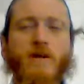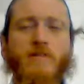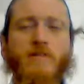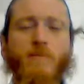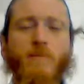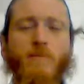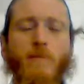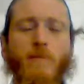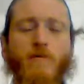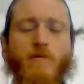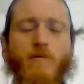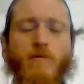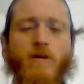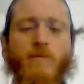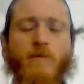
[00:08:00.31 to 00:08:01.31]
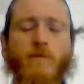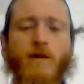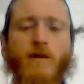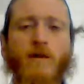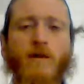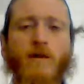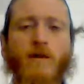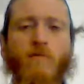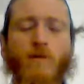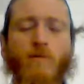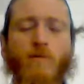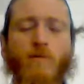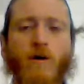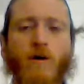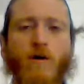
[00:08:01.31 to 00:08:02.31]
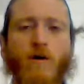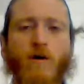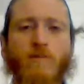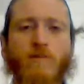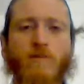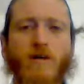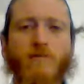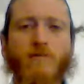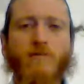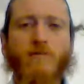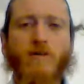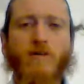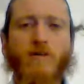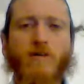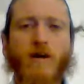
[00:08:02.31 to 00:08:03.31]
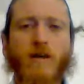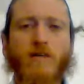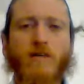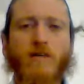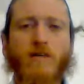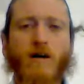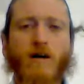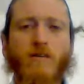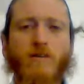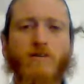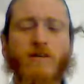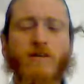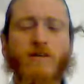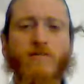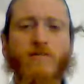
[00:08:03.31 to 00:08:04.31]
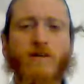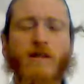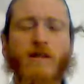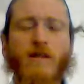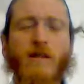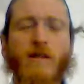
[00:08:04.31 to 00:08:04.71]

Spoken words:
He said, people don't want to be, they don't really want to go out from their suffering. They're kind of stuck in their suffering.